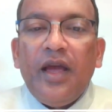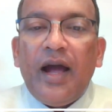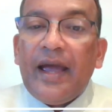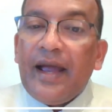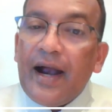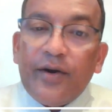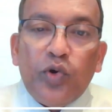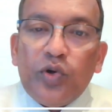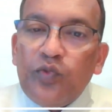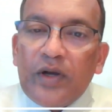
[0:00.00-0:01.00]
I had
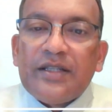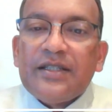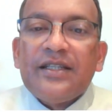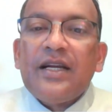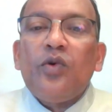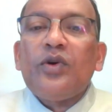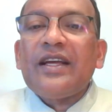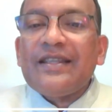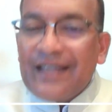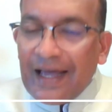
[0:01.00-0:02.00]
not worked it out
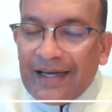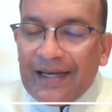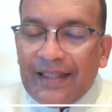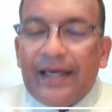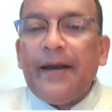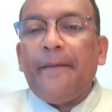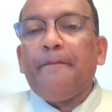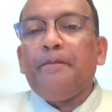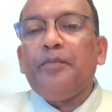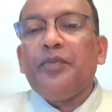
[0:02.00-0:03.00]
exactly then.
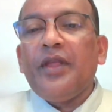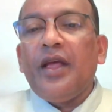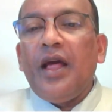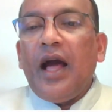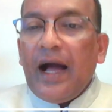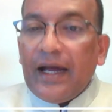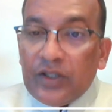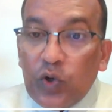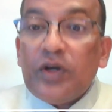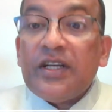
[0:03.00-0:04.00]
I
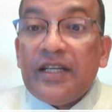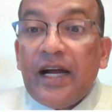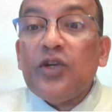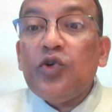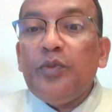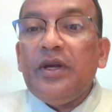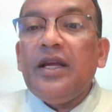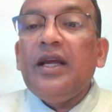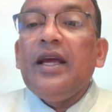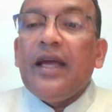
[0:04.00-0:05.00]
thought it had to
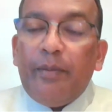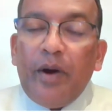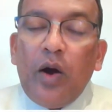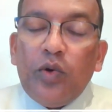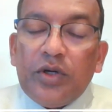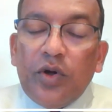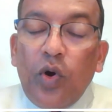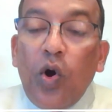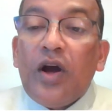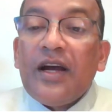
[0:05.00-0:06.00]
be about
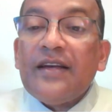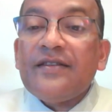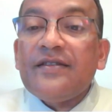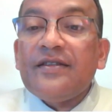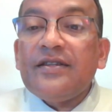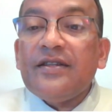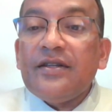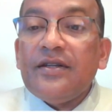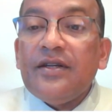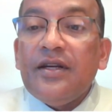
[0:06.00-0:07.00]
August
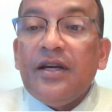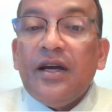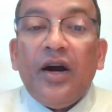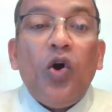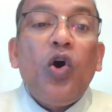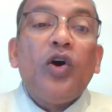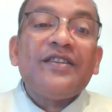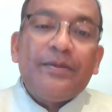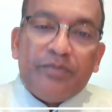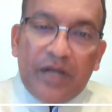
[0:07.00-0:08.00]
or
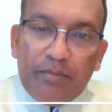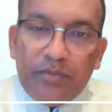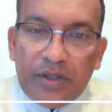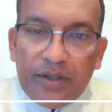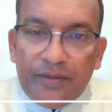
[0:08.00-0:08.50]
September.